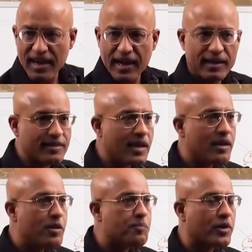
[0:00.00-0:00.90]

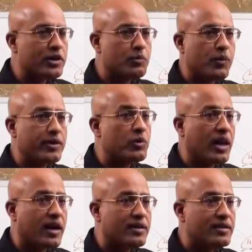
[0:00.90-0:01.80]
Another important point we
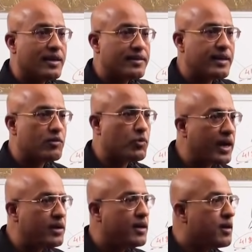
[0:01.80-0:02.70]
learned that
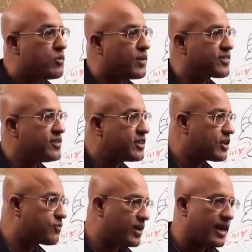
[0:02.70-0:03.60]
why
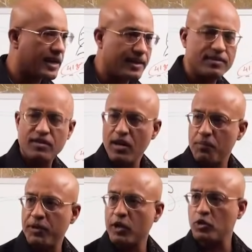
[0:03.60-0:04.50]
vaccination fail against
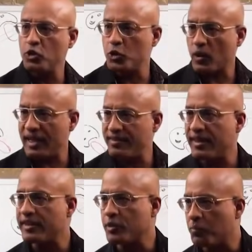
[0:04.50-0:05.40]
because neutralizing
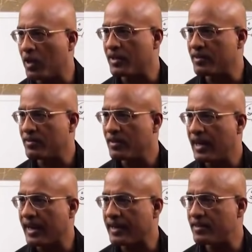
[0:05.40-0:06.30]
antibodies
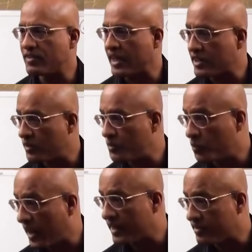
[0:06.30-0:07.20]
against the HIV
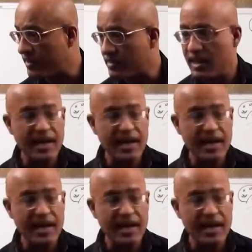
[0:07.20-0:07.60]
viruses